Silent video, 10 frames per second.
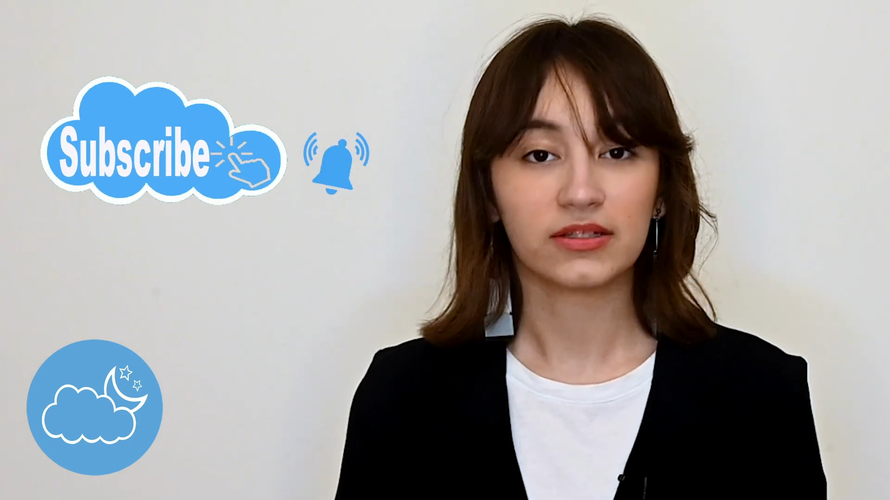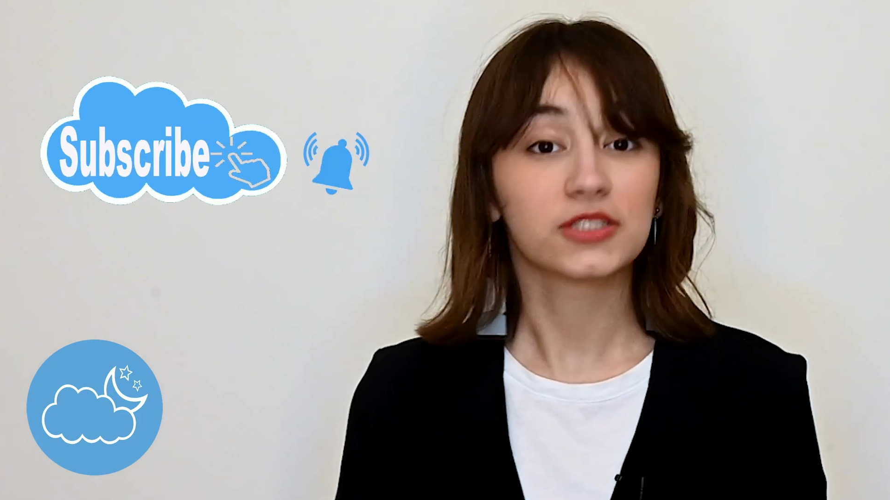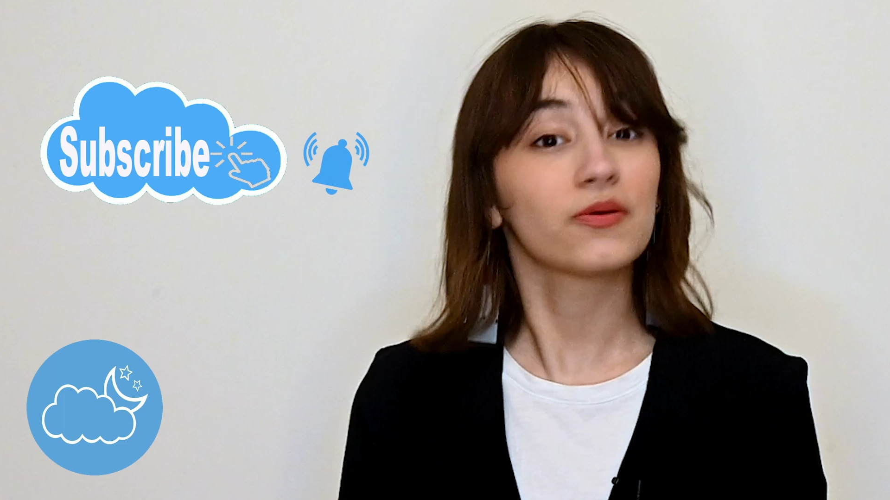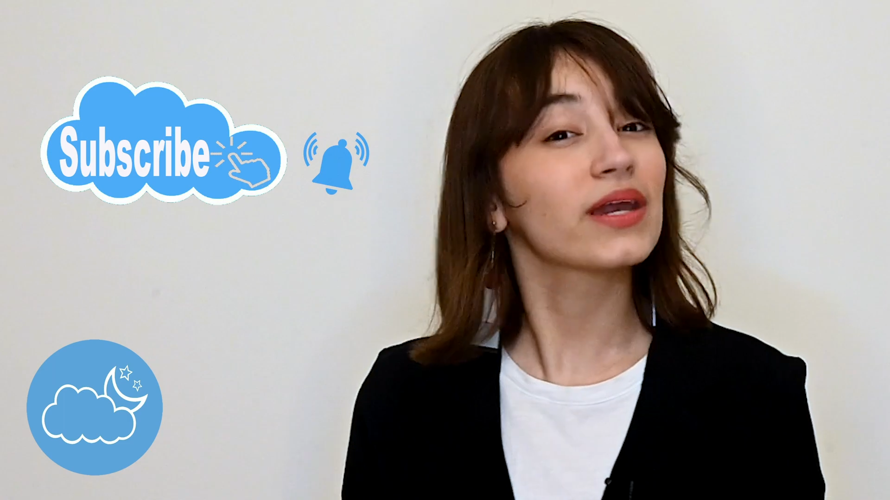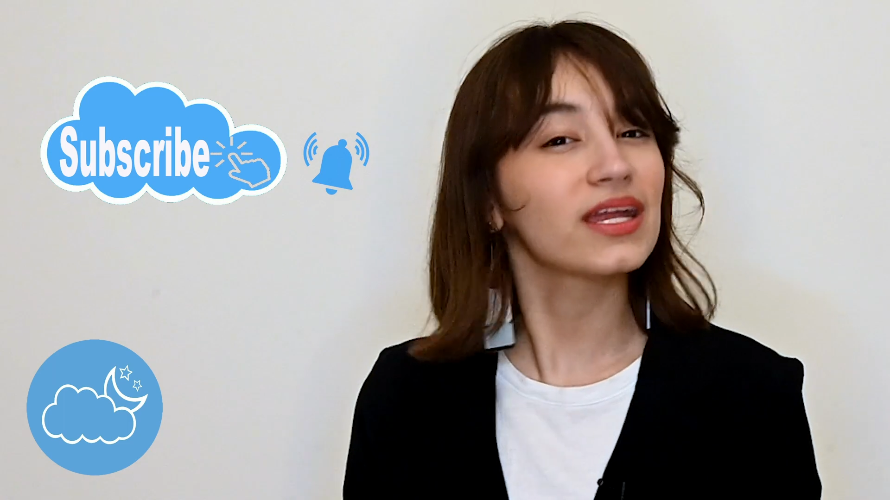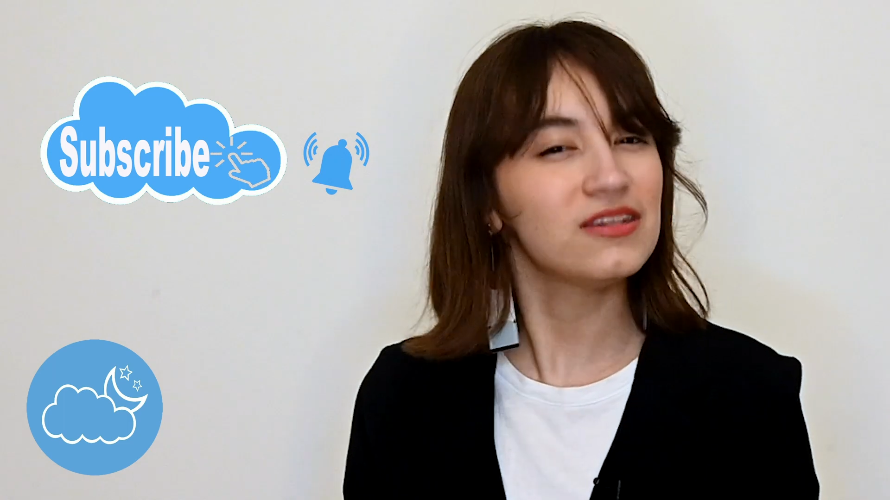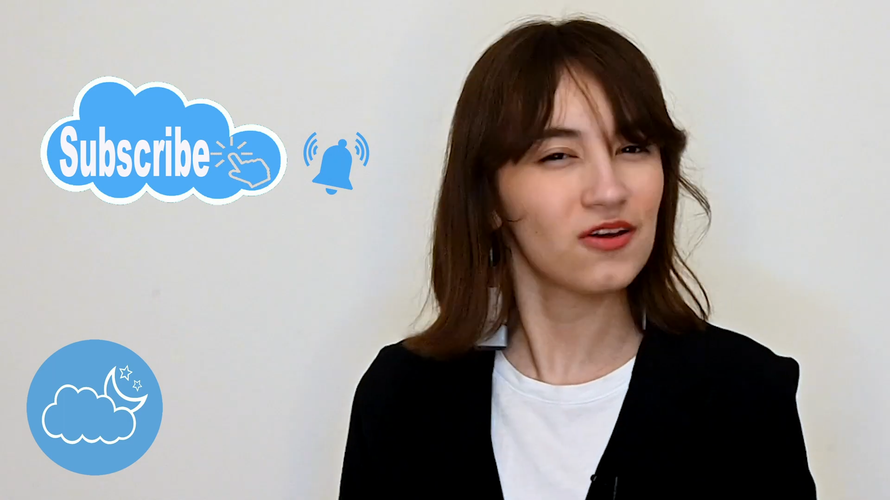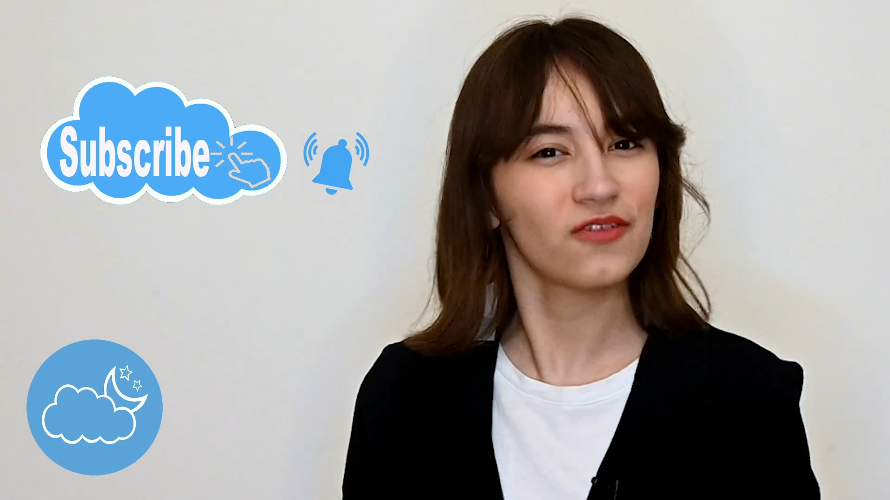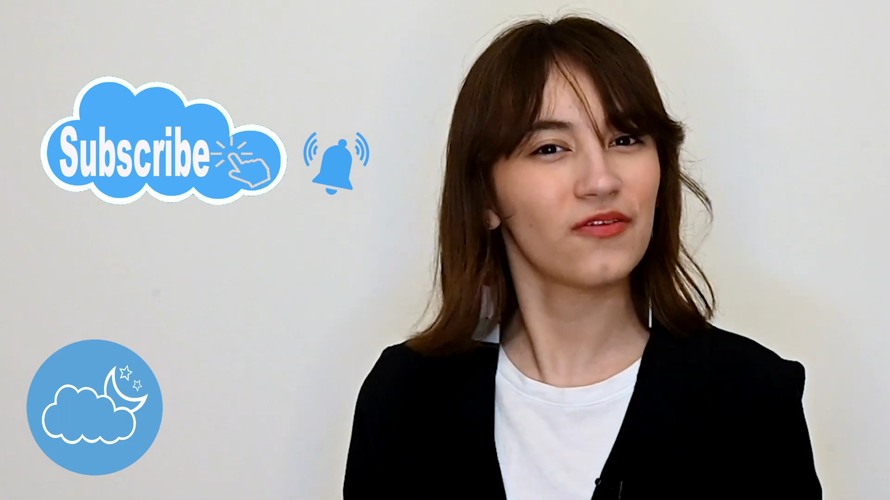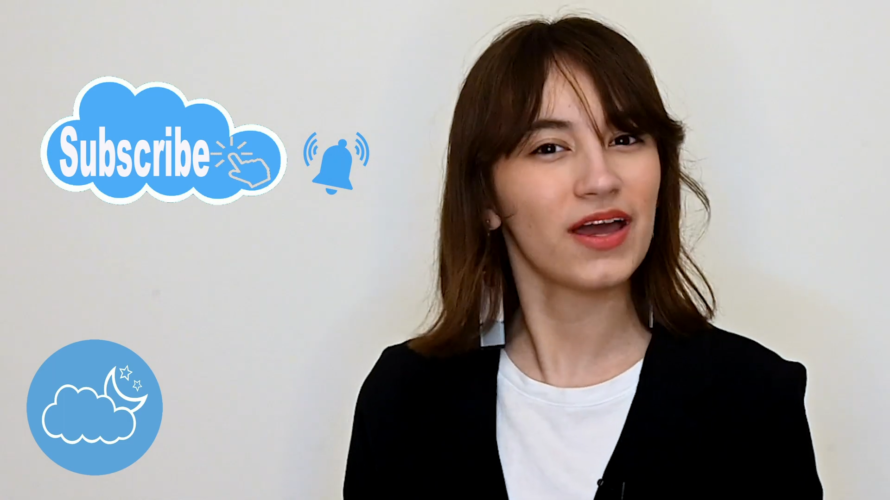so I can
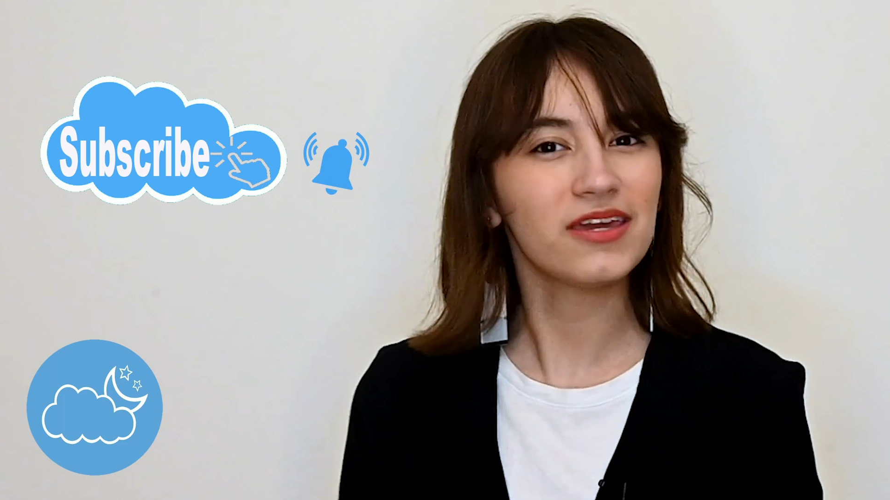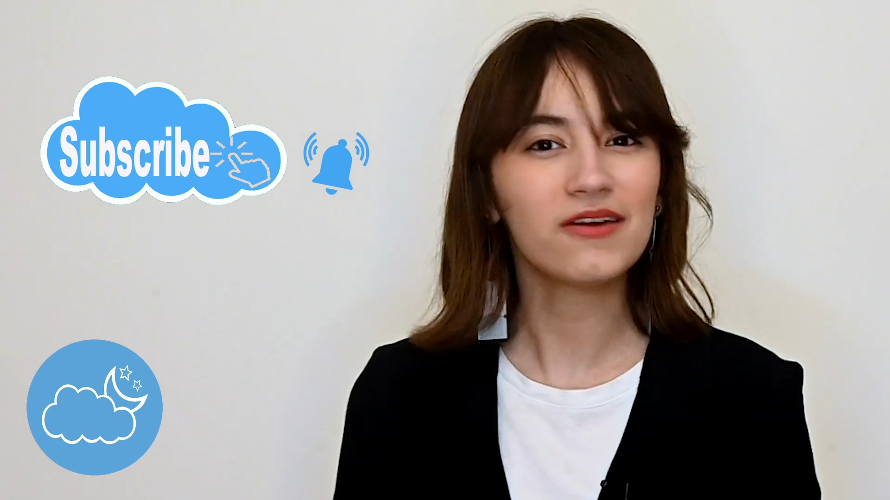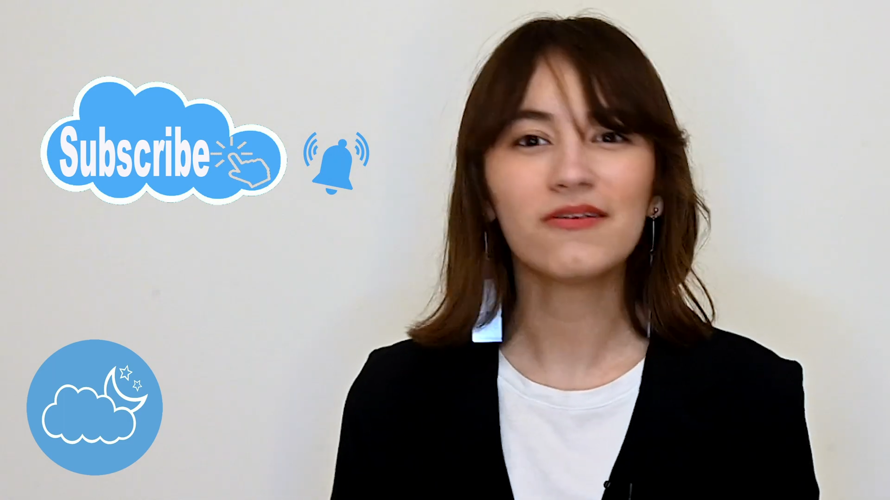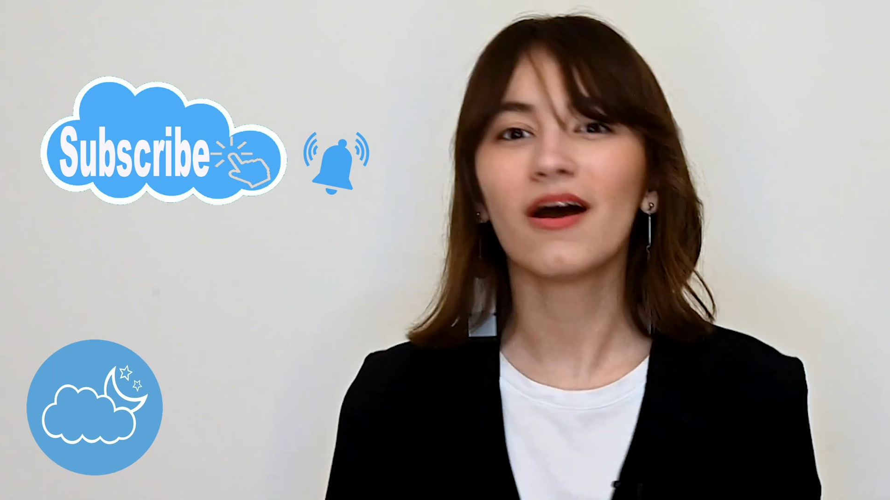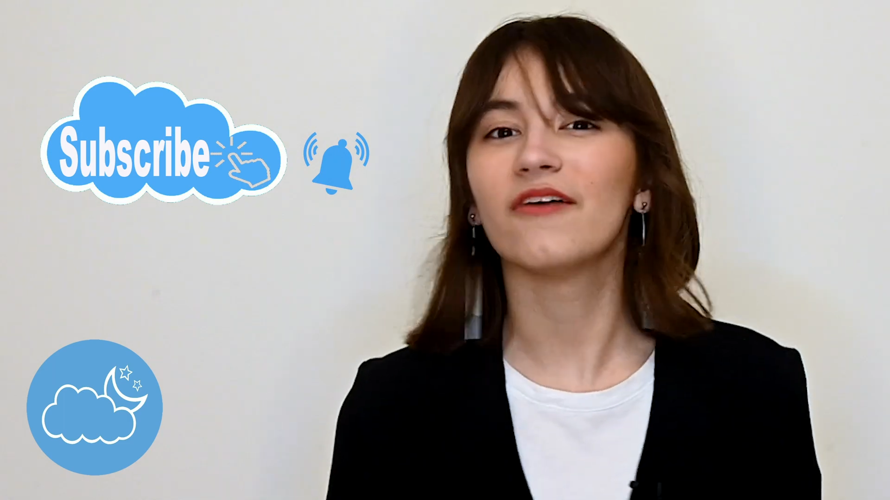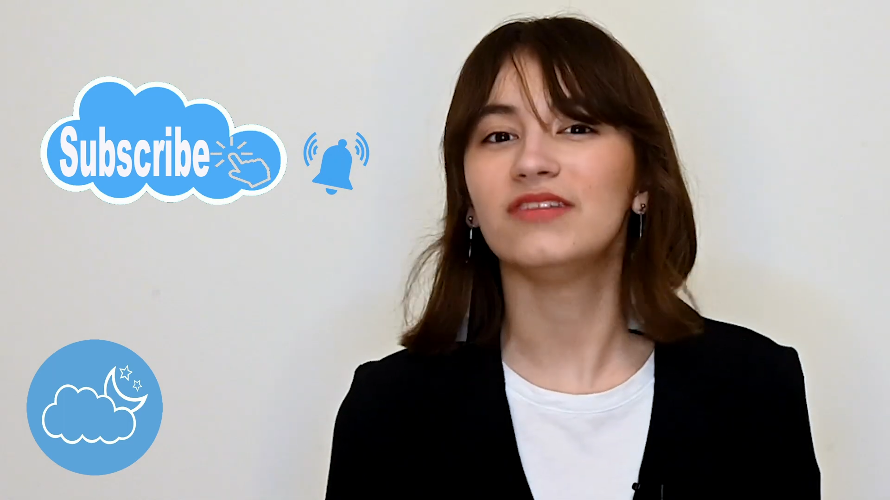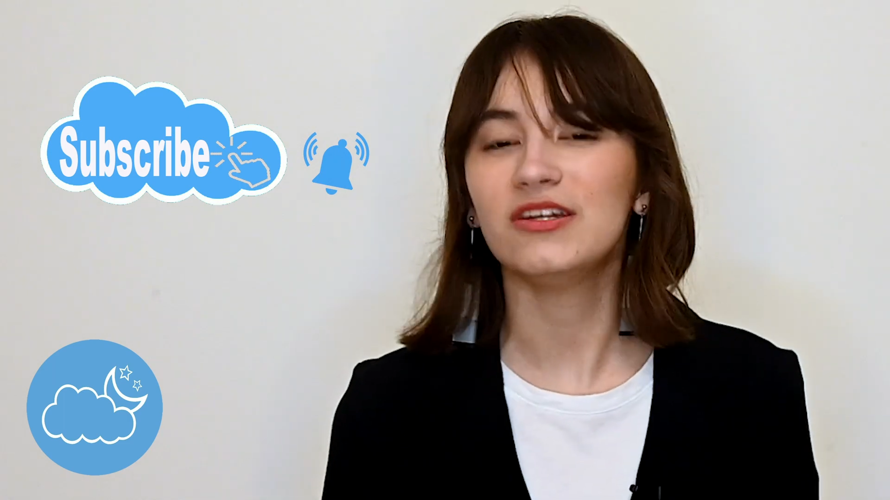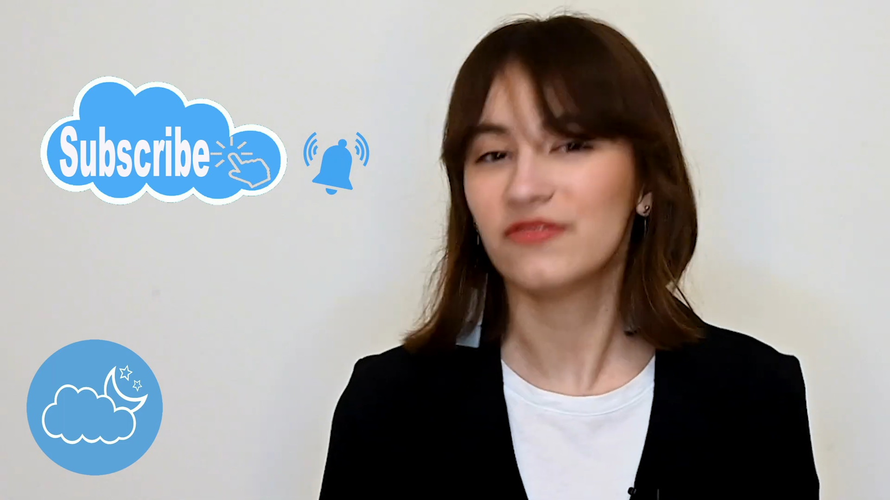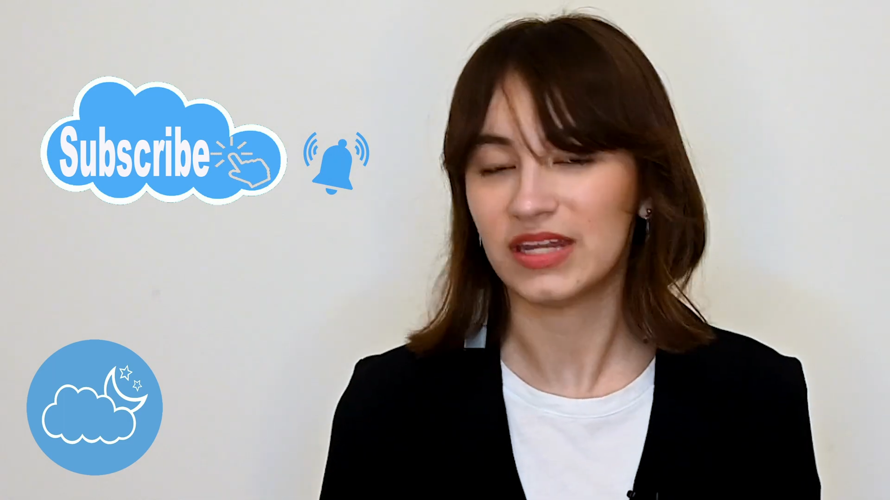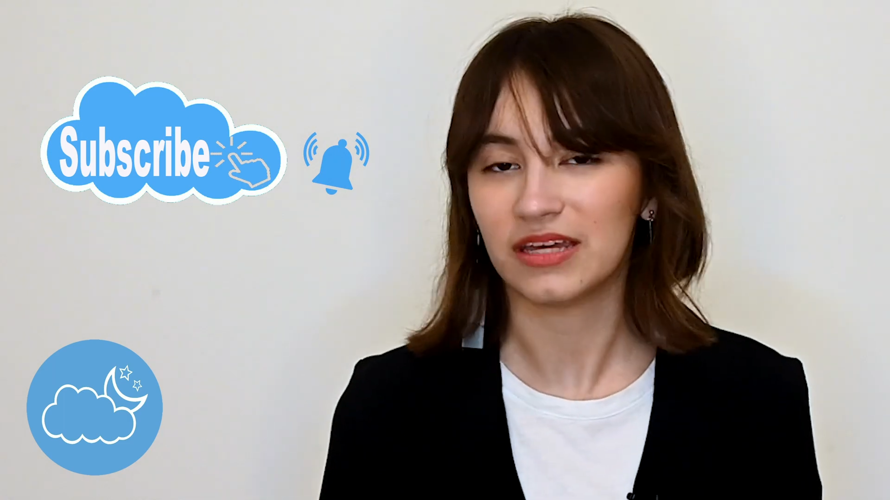notify you of new
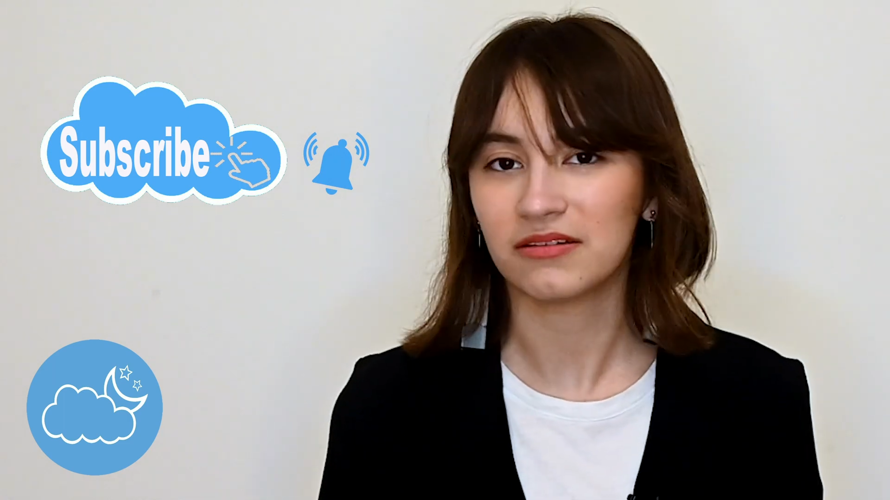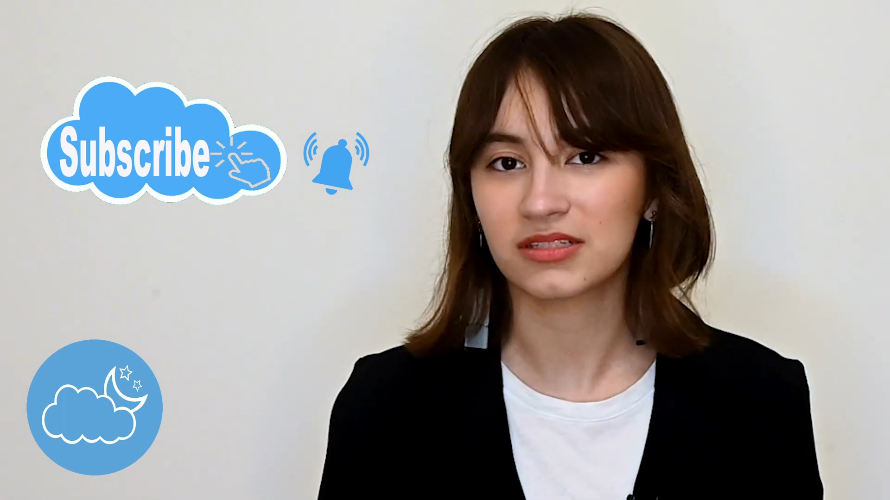videos.